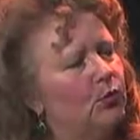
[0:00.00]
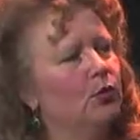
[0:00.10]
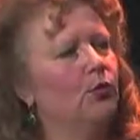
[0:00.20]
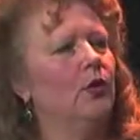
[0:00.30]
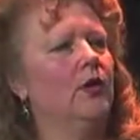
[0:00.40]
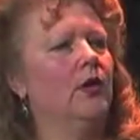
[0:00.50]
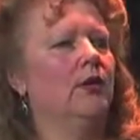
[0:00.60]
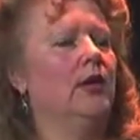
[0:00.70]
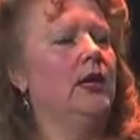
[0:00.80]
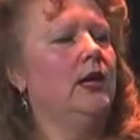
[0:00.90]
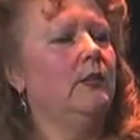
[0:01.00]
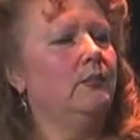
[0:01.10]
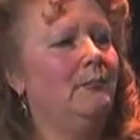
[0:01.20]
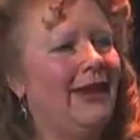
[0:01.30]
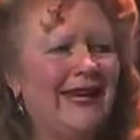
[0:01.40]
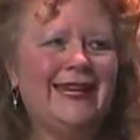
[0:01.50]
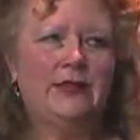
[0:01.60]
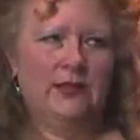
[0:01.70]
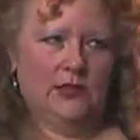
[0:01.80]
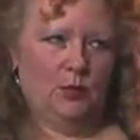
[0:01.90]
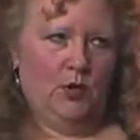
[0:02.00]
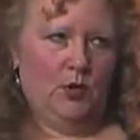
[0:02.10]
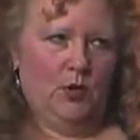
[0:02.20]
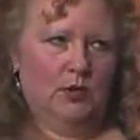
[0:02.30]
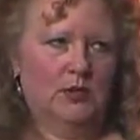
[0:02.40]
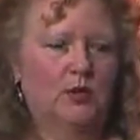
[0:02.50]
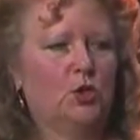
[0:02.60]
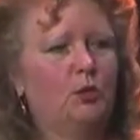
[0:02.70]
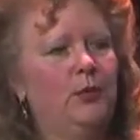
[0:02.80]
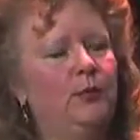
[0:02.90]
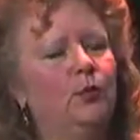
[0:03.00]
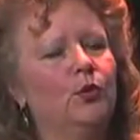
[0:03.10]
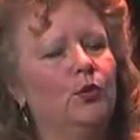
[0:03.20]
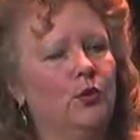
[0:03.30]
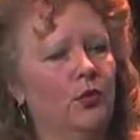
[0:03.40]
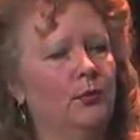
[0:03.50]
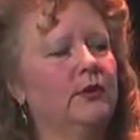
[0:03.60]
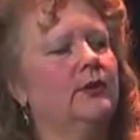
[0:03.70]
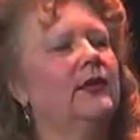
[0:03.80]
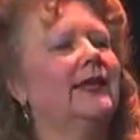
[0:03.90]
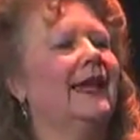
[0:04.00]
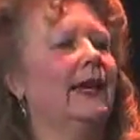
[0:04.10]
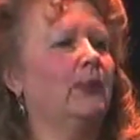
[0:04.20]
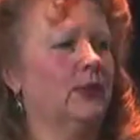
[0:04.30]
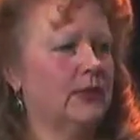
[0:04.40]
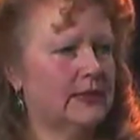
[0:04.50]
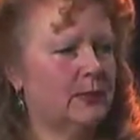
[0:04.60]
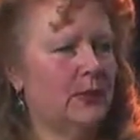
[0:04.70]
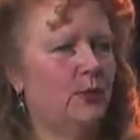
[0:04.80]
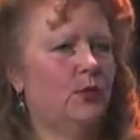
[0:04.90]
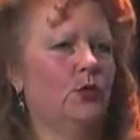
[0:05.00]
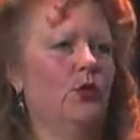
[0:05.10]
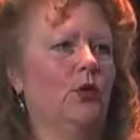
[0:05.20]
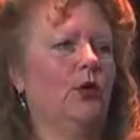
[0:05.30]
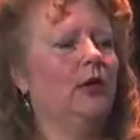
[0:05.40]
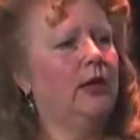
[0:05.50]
who are making these products, people who are building cabinets, people who are